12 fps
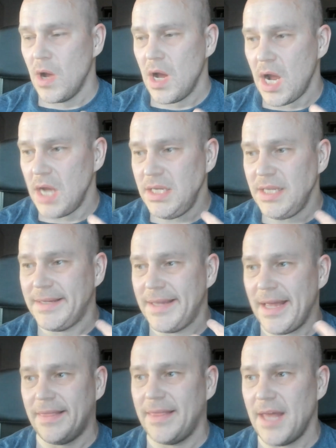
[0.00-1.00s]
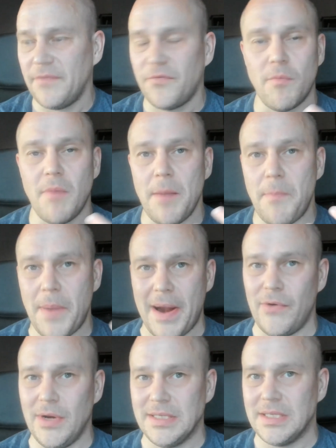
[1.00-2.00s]
I didn't get that from my
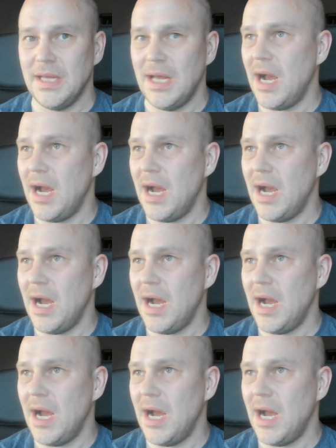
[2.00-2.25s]
parents.